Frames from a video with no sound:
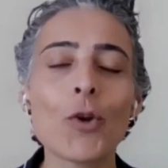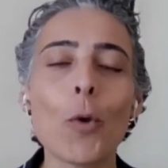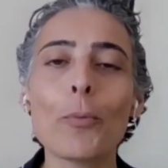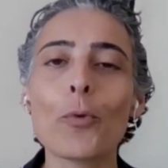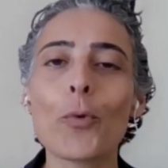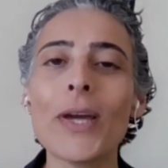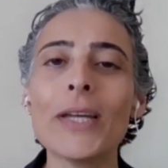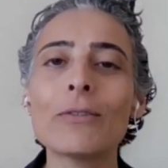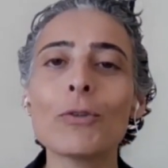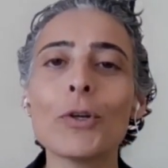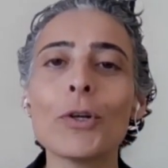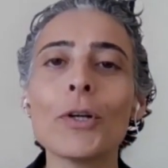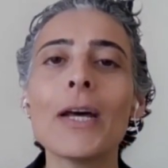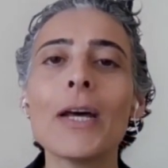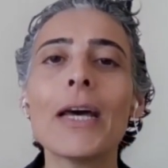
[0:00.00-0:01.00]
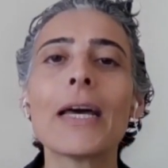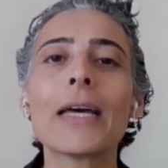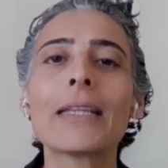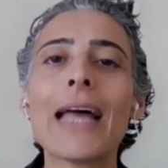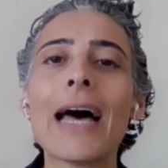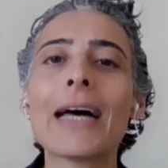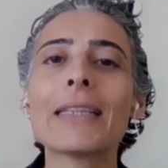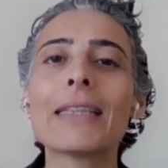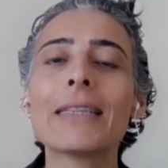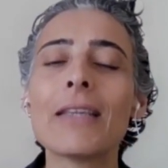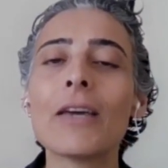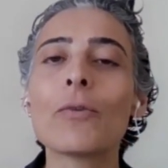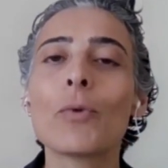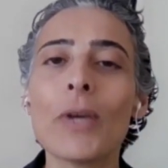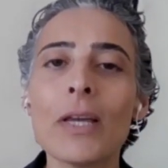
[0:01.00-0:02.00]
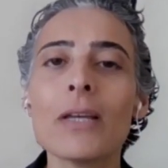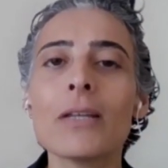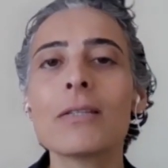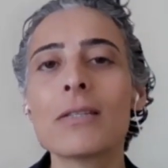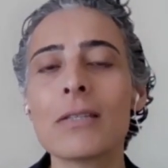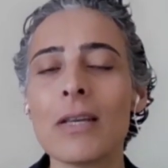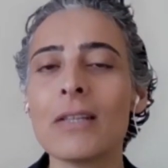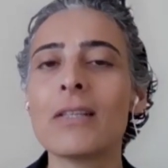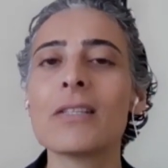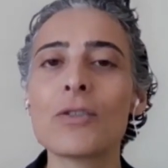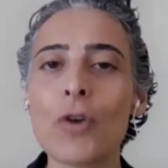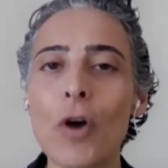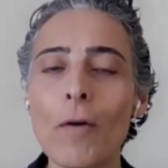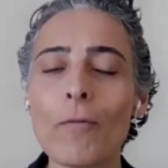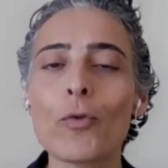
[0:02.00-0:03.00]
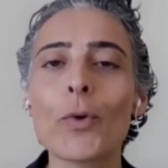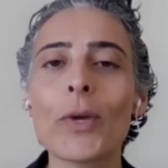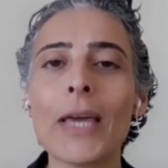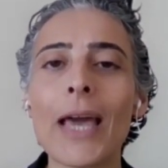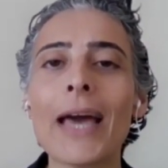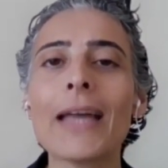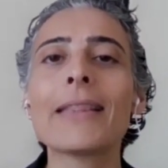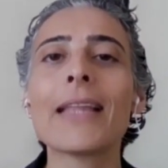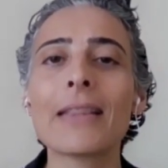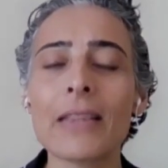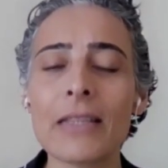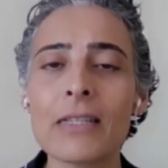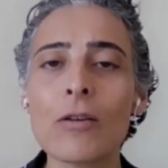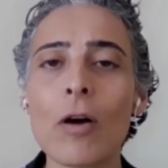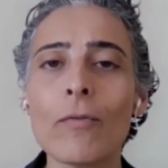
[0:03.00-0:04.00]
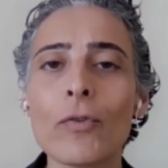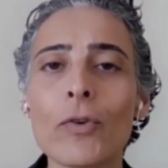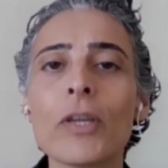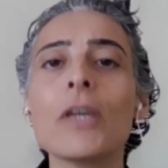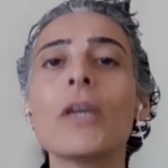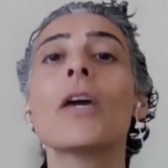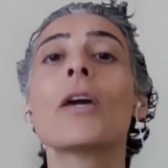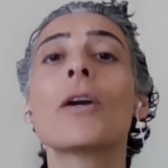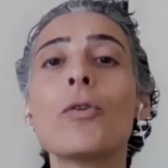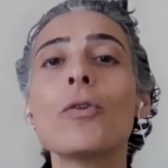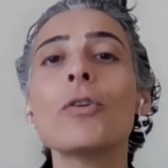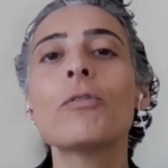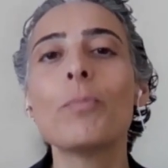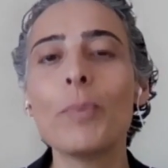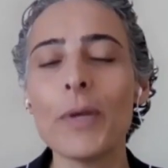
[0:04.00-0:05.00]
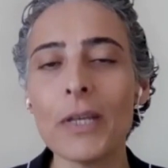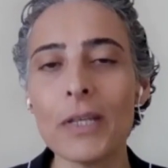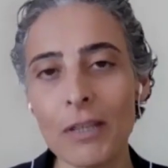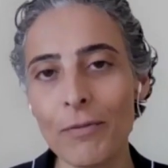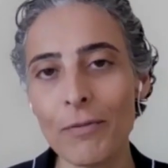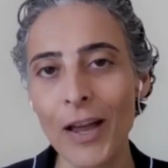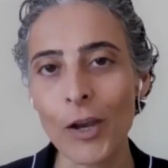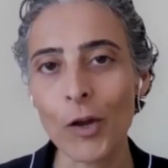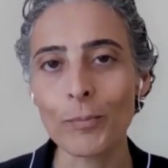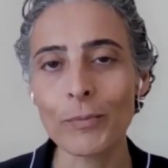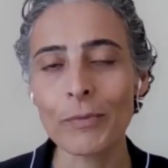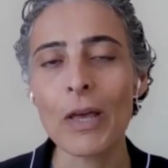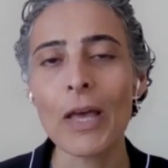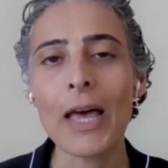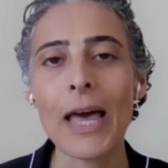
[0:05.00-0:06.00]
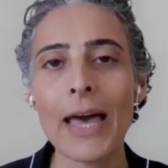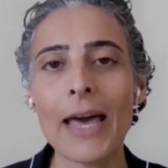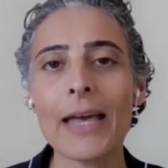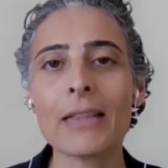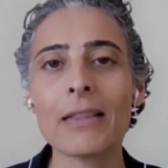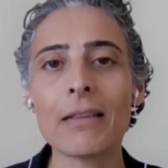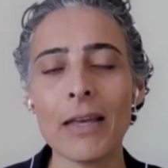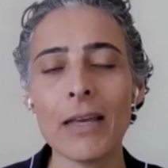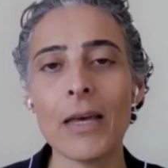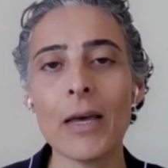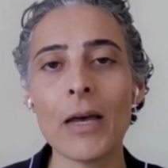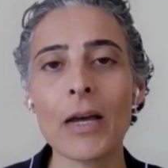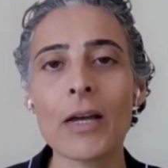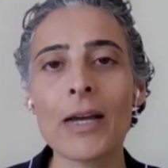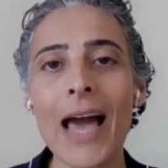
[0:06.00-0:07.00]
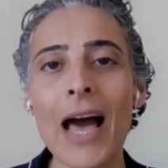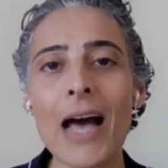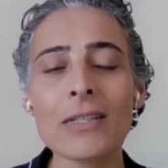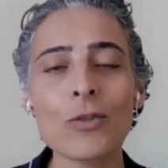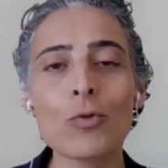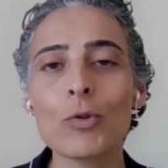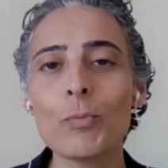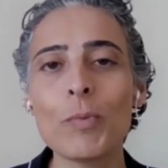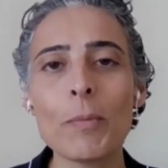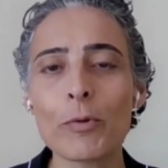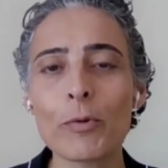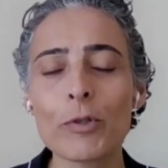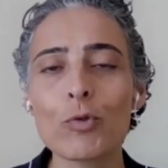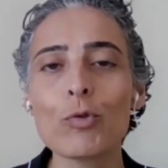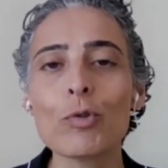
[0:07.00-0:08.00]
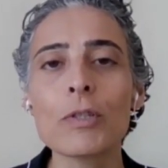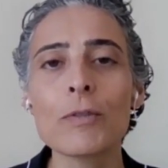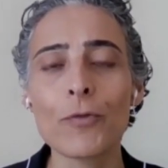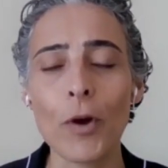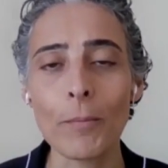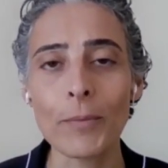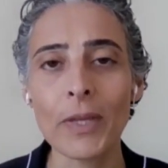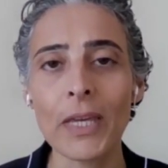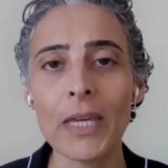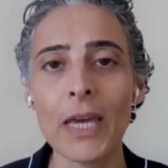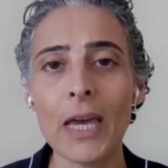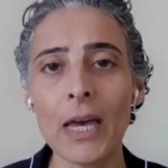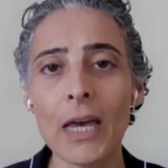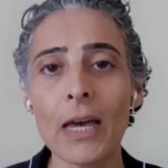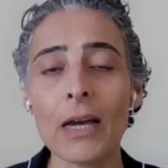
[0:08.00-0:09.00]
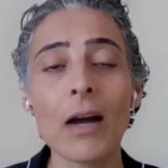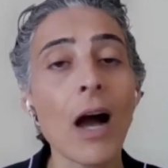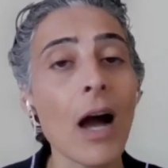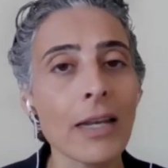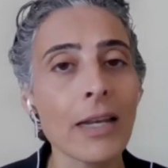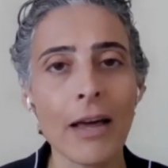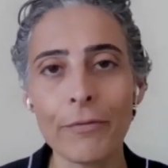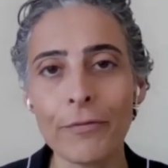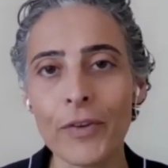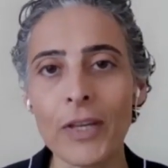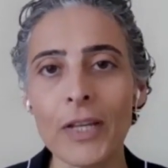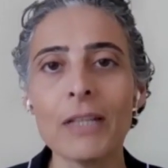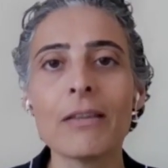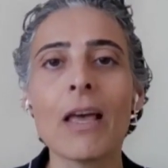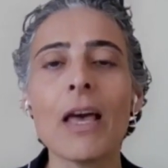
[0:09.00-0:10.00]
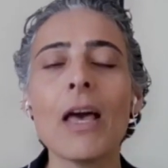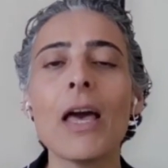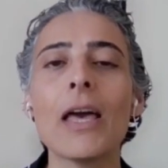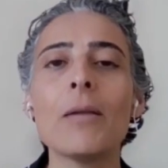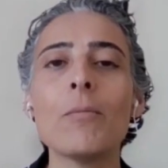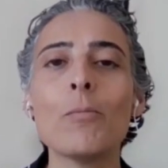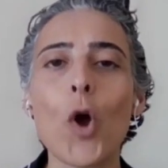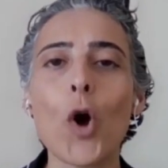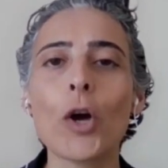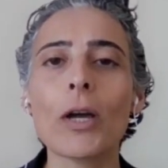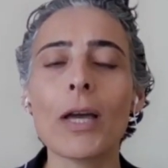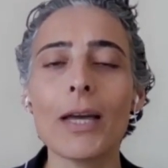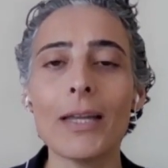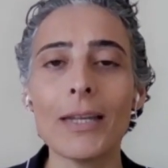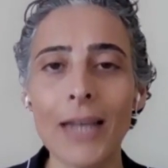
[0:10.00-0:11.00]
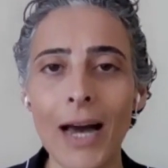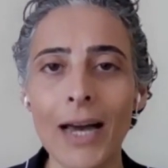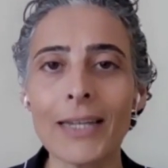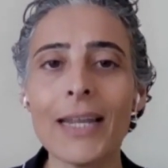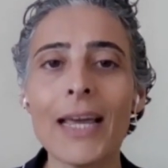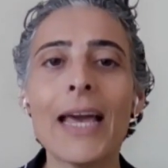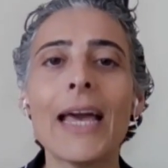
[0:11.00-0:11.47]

operator that there is a discovery and that discovery could be developed and gas could be produced from the Kana field in Block 9.